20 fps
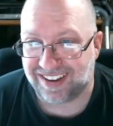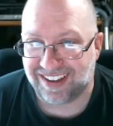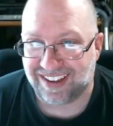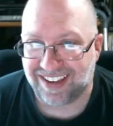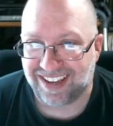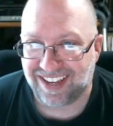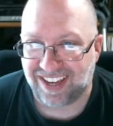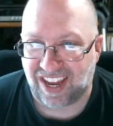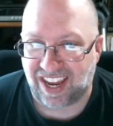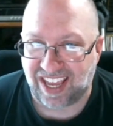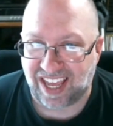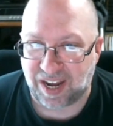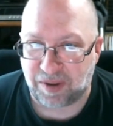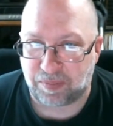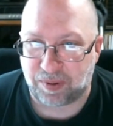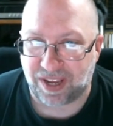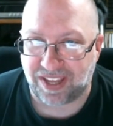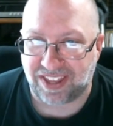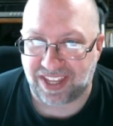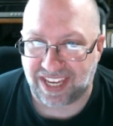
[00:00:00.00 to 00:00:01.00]
ain't gotta
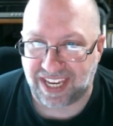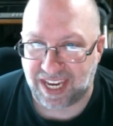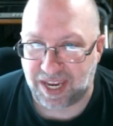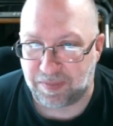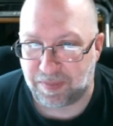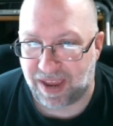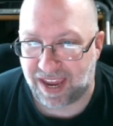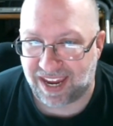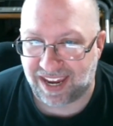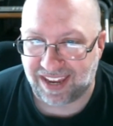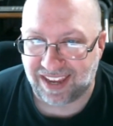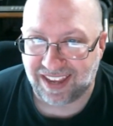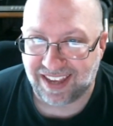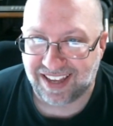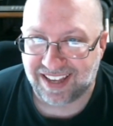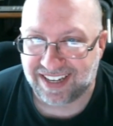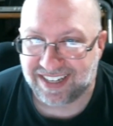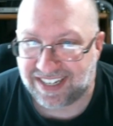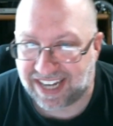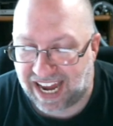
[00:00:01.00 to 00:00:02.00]
play the eBay
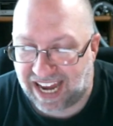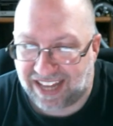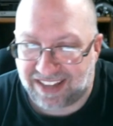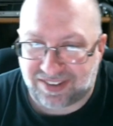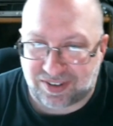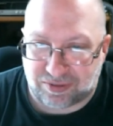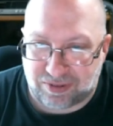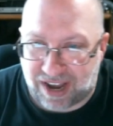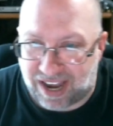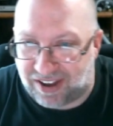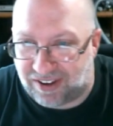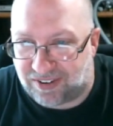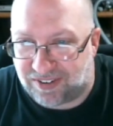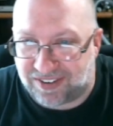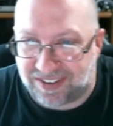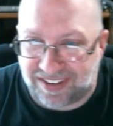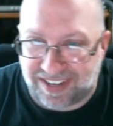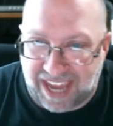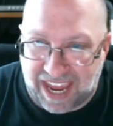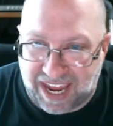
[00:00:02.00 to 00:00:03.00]
dance
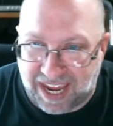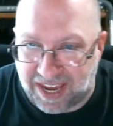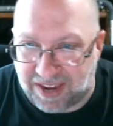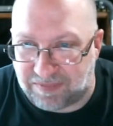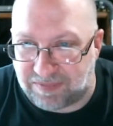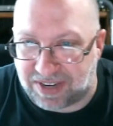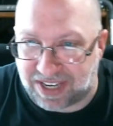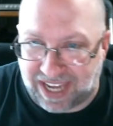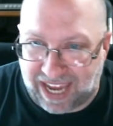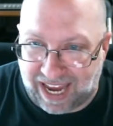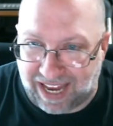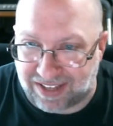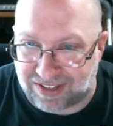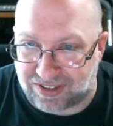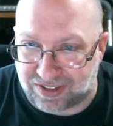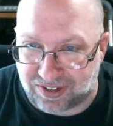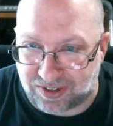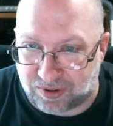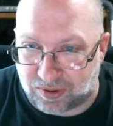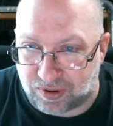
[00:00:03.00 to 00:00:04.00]
around game to cancel
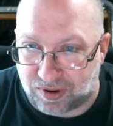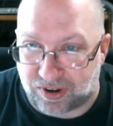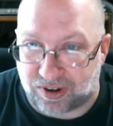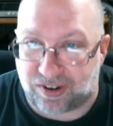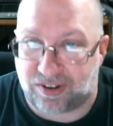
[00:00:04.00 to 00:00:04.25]
an order.